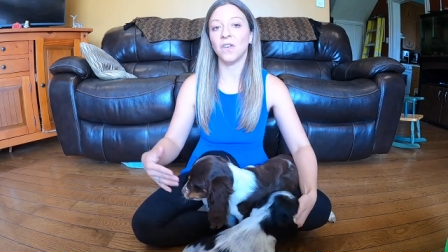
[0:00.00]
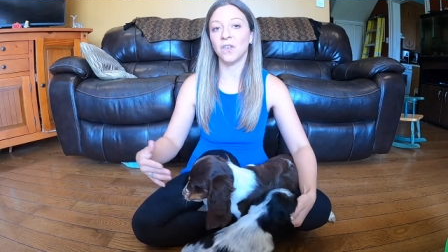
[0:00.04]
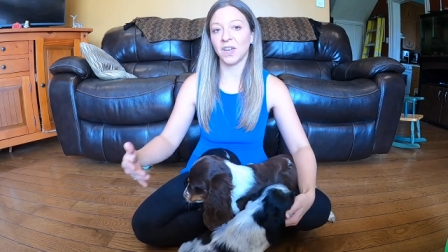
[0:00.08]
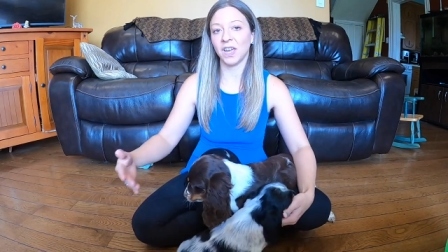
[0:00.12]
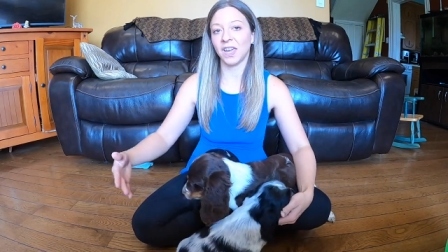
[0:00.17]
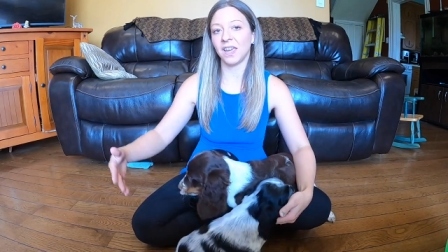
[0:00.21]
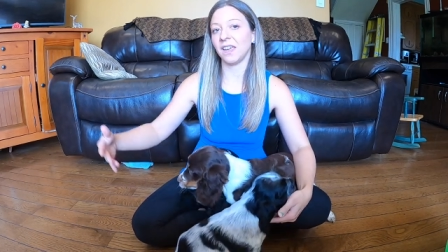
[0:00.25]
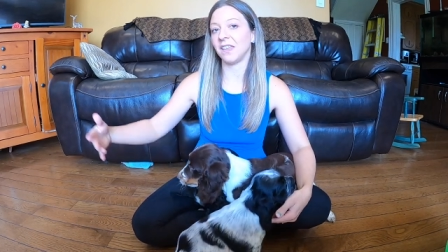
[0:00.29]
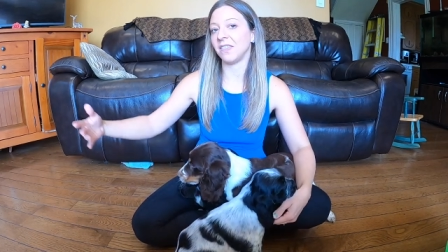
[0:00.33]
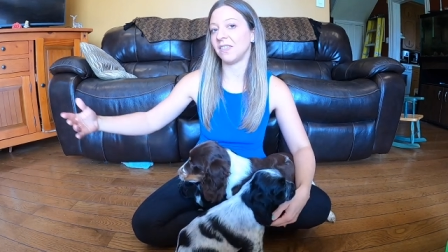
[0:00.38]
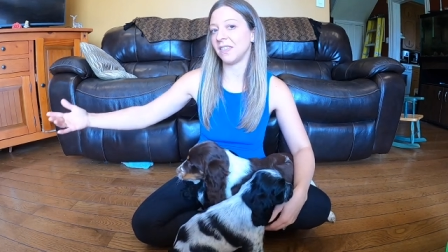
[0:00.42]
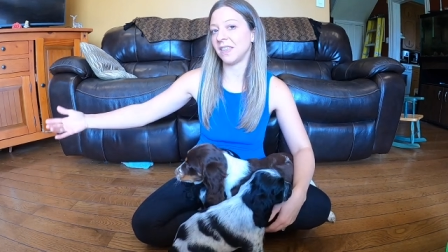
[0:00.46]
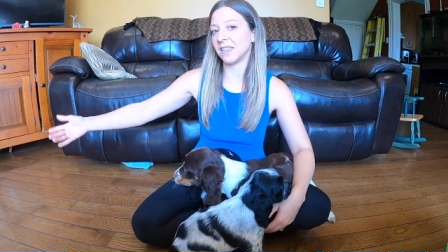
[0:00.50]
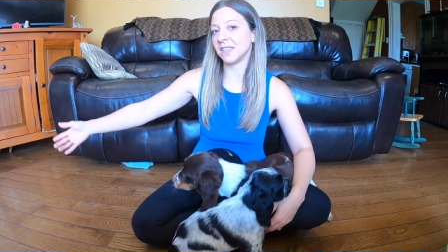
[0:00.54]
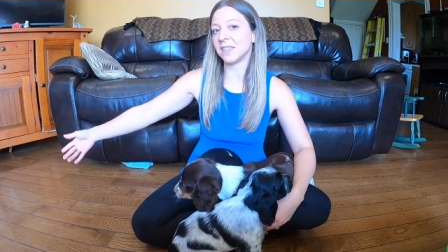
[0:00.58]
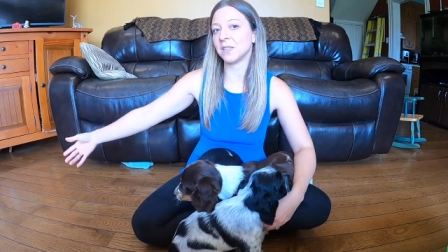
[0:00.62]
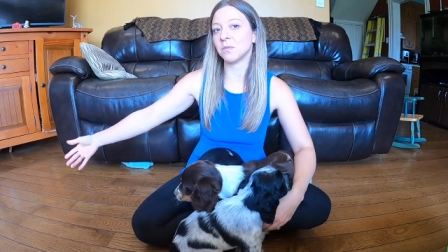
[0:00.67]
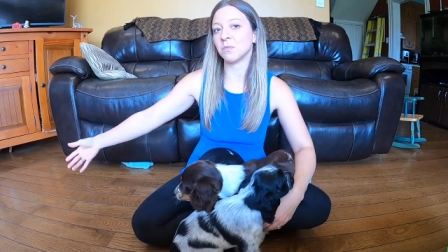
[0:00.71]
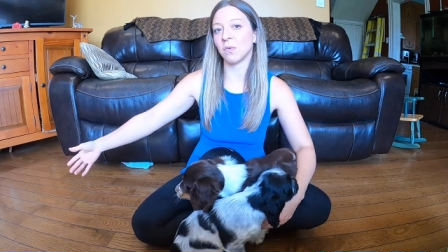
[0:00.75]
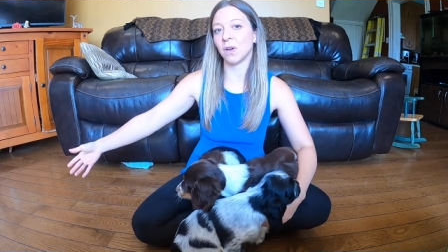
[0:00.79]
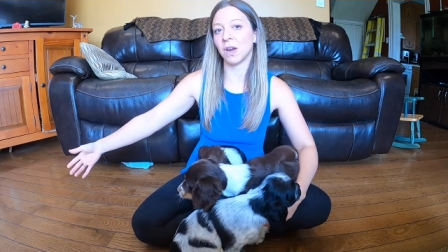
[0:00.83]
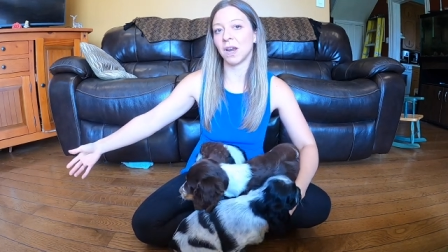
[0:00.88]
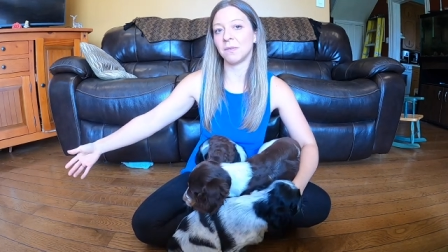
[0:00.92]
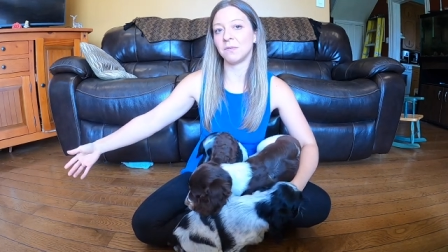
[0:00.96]
okay this
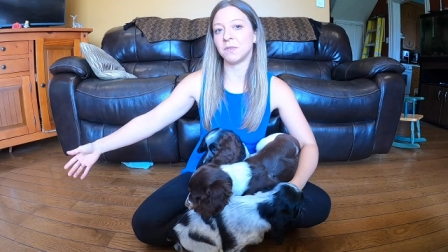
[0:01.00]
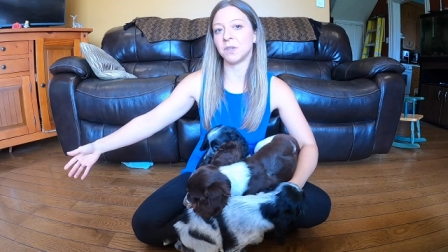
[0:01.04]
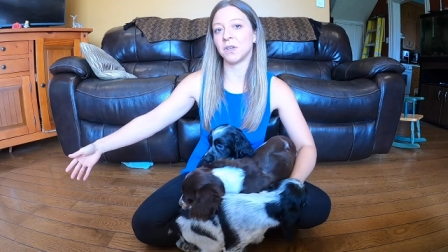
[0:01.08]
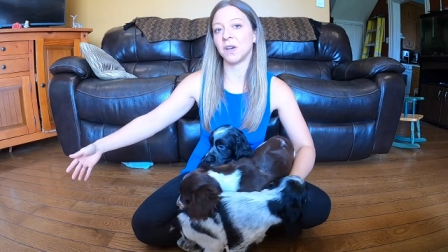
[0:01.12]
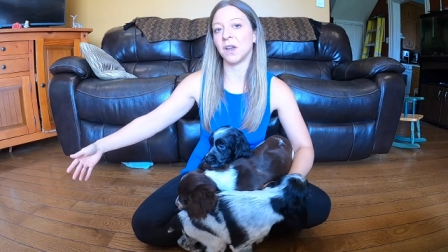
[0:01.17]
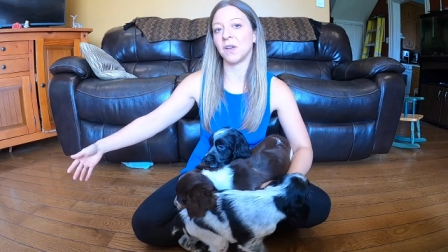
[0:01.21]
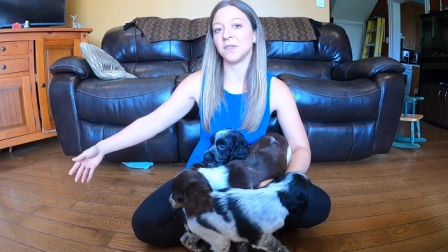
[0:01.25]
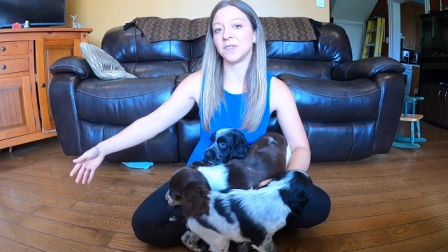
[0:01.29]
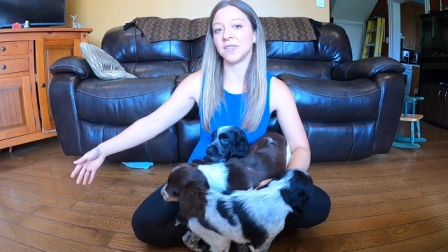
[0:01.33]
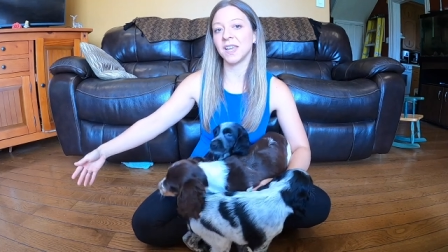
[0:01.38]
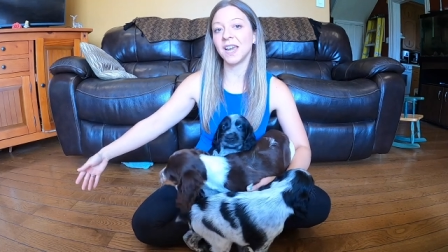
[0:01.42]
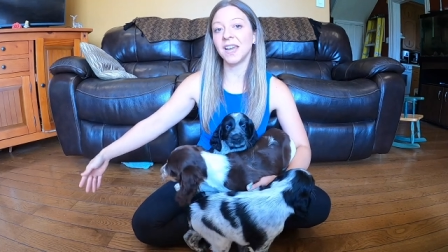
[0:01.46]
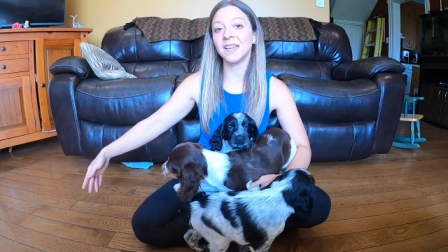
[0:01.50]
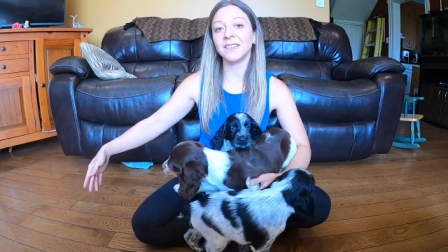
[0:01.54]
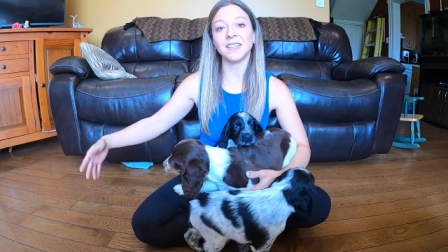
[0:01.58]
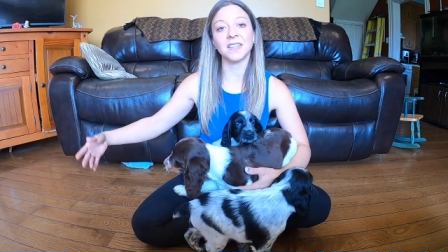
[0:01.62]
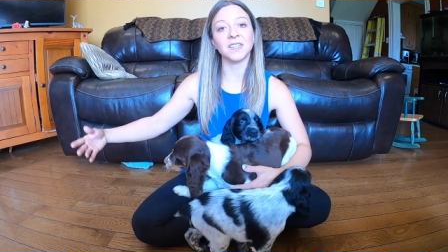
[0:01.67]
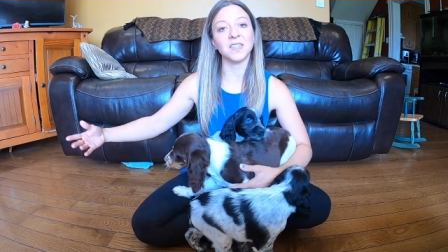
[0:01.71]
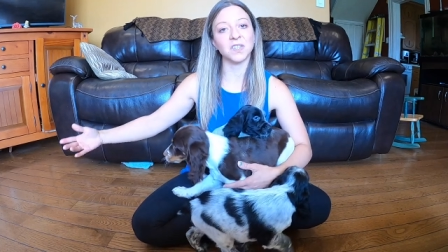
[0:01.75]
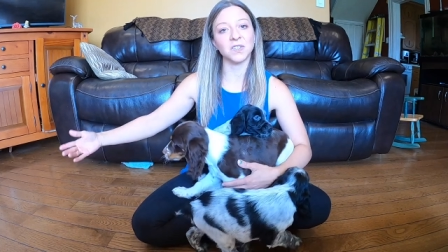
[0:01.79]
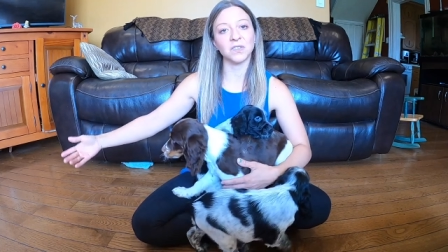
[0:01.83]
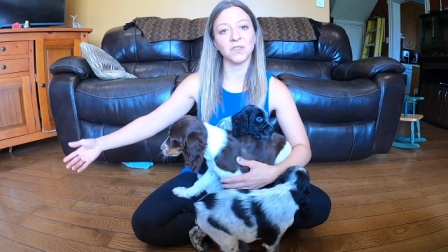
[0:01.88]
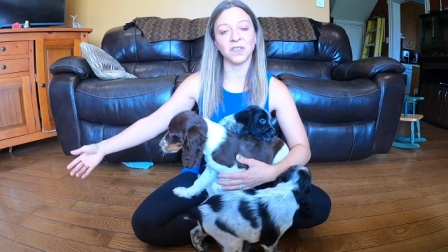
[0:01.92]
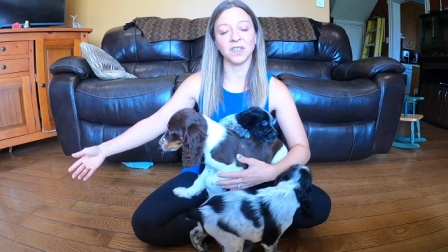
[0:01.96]
is what i'm doing outside
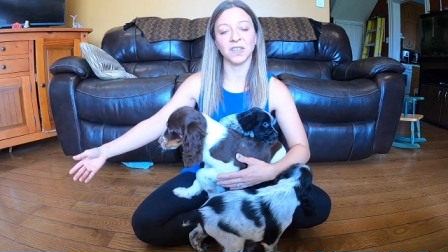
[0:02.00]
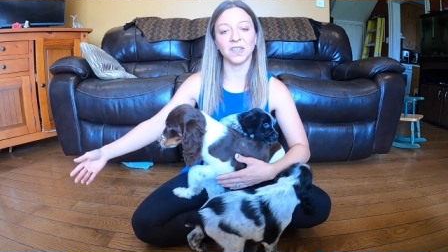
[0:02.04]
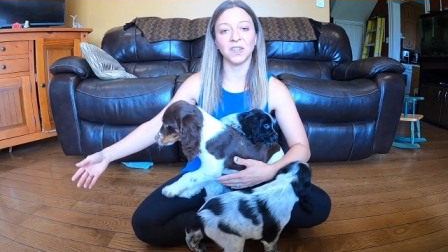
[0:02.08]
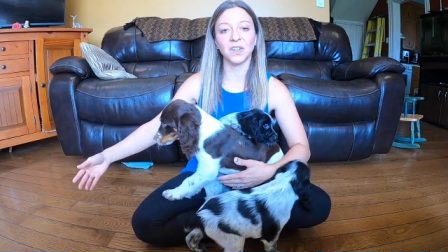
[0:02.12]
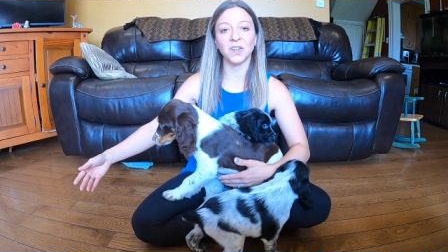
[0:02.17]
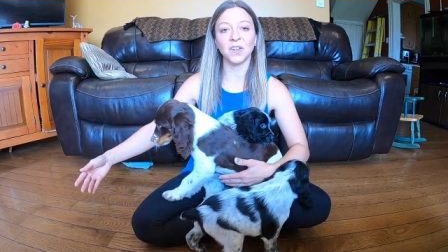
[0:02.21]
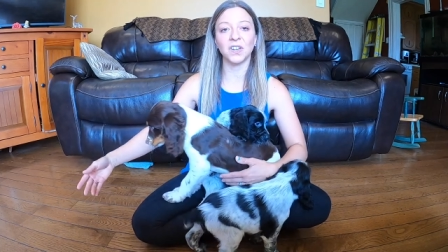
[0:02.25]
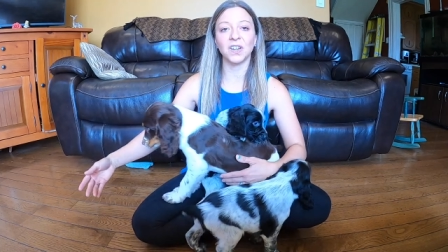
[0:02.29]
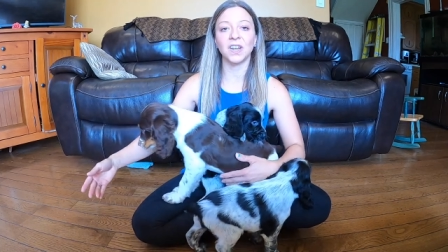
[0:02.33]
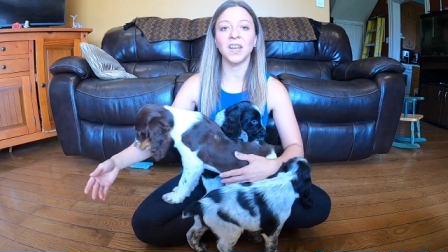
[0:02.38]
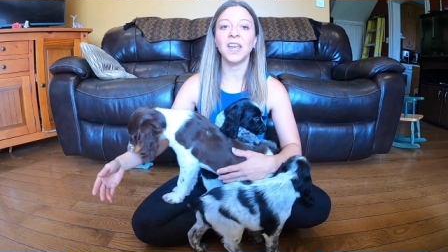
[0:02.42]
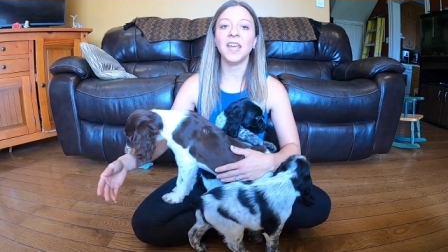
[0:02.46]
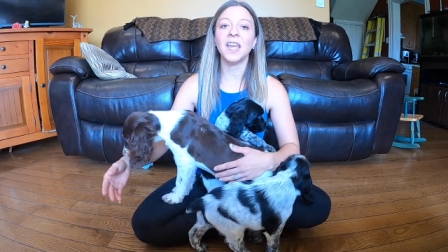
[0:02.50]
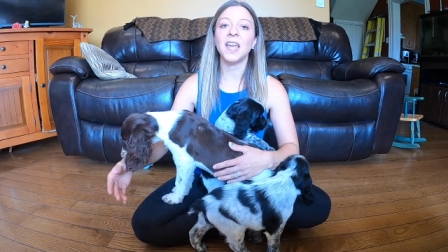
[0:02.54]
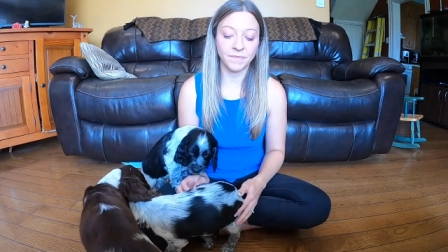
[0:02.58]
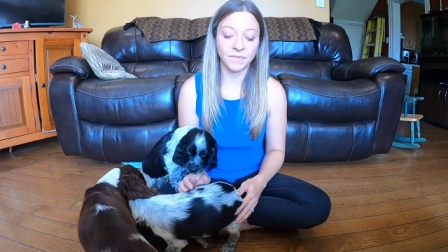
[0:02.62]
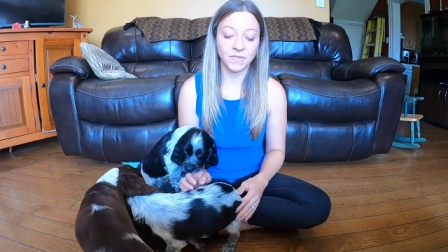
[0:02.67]
this is really good